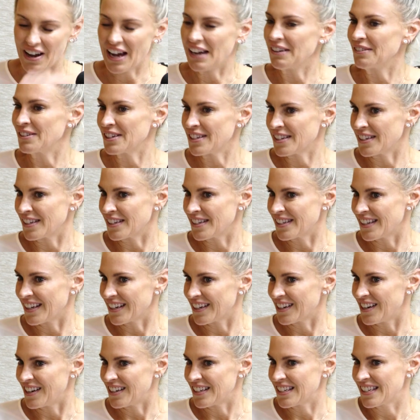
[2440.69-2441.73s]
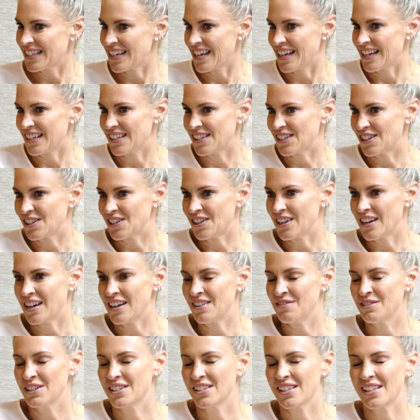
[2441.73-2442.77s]
viruses that cause yes, cancer. Yes. I
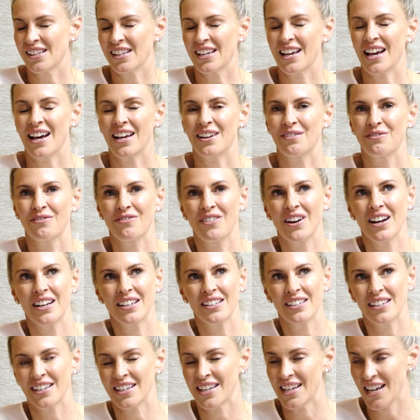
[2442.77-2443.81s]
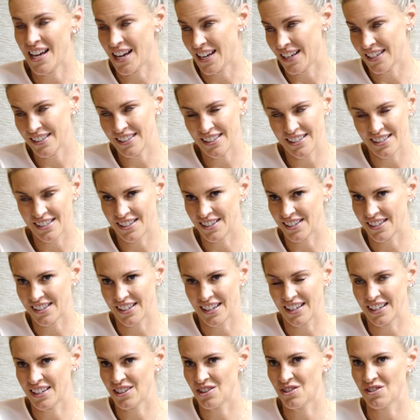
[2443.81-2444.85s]
recently had a friend again. It's just
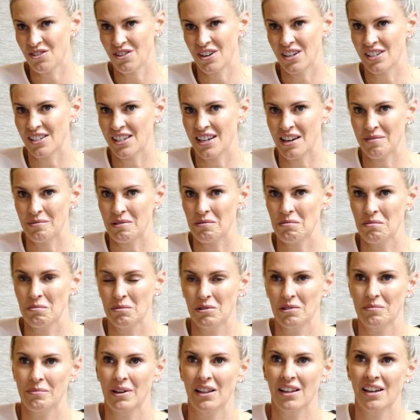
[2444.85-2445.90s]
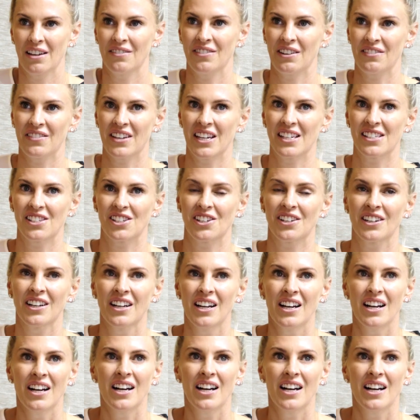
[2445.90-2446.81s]
like crazy how many people in my life have cancer.